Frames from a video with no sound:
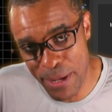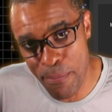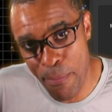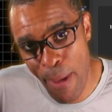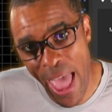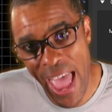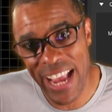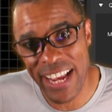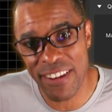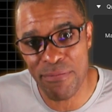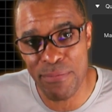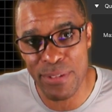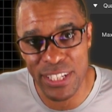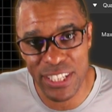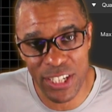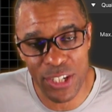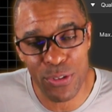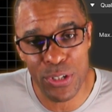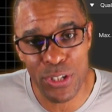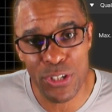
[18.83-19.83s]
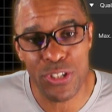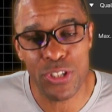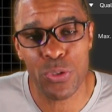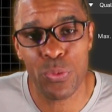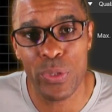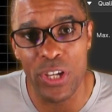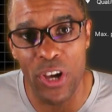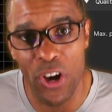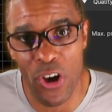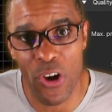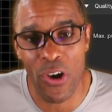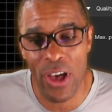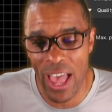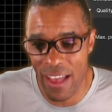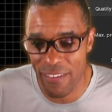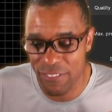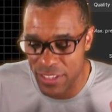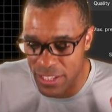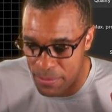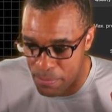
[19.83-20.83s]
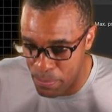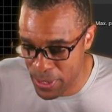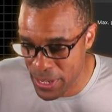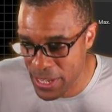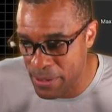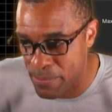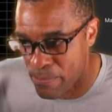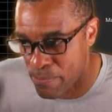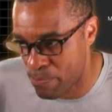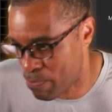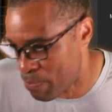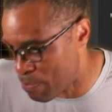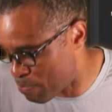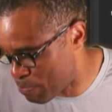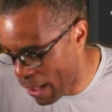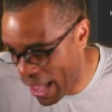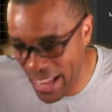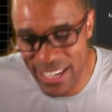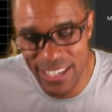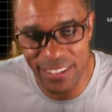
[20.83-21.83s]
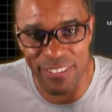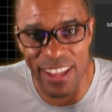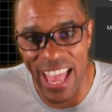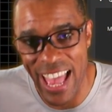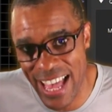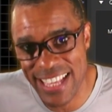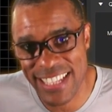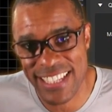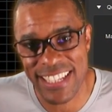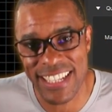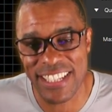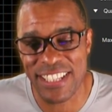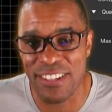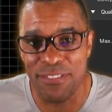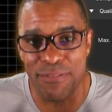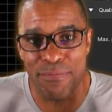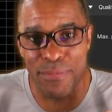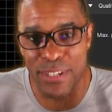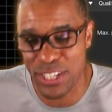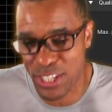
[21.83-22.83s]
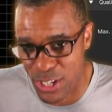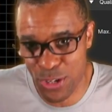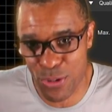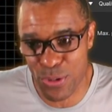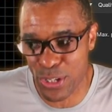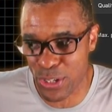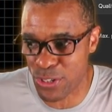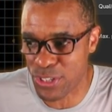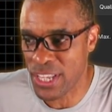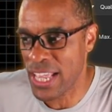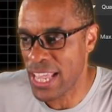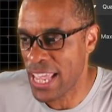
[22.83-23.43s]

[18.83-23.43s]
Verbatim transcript: bag of materials. So we all have this big bag of assets of materials.